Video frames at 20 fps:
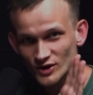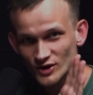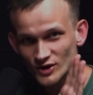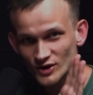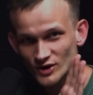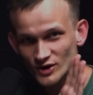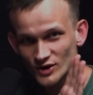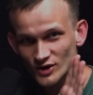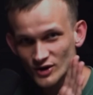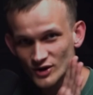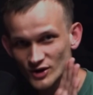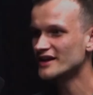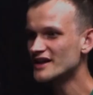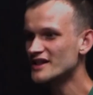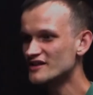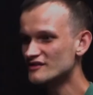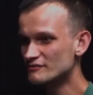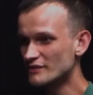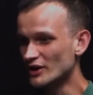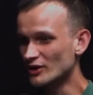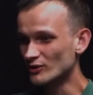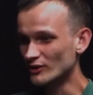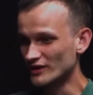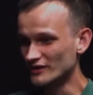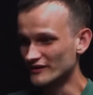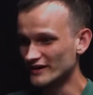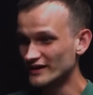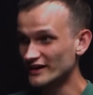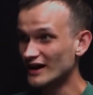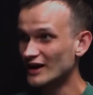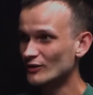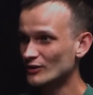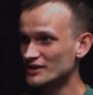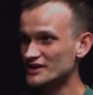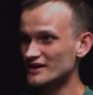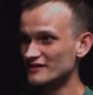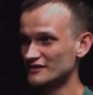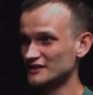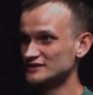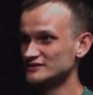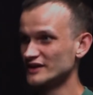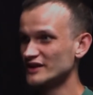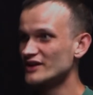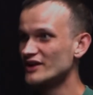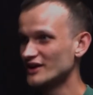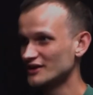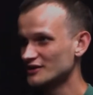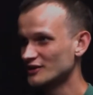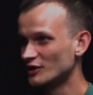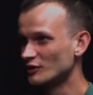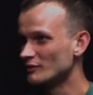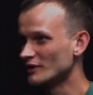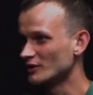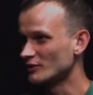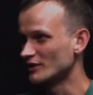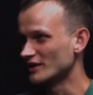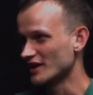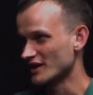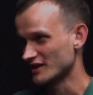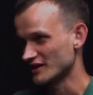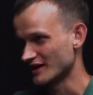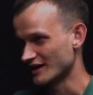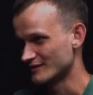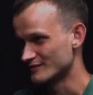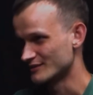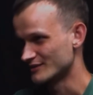I mean, like in the case of Bitcoin, like I would definitely not call Bitcoin a scam.